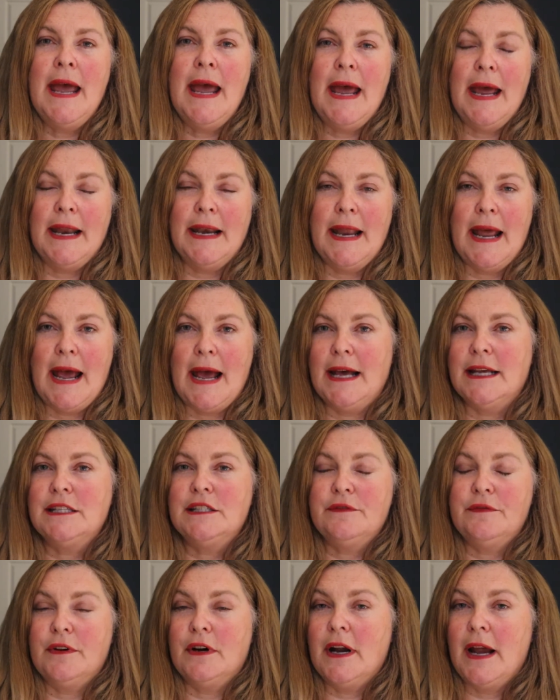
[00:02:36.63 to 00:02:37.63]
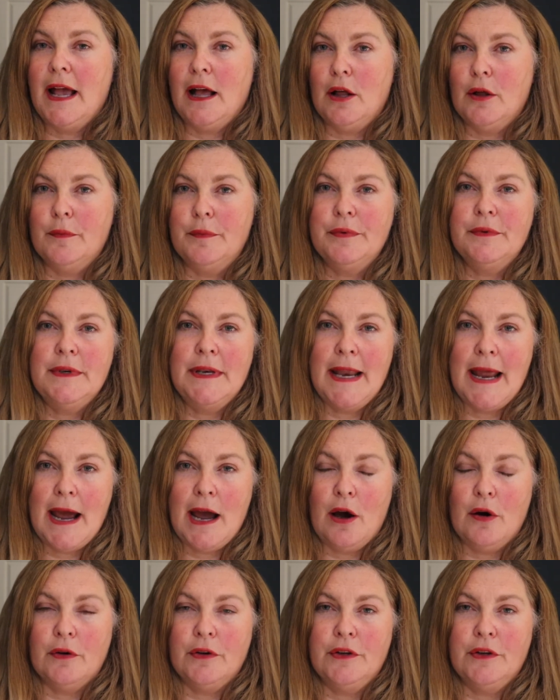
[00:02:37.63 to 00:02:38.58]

and ask for help now.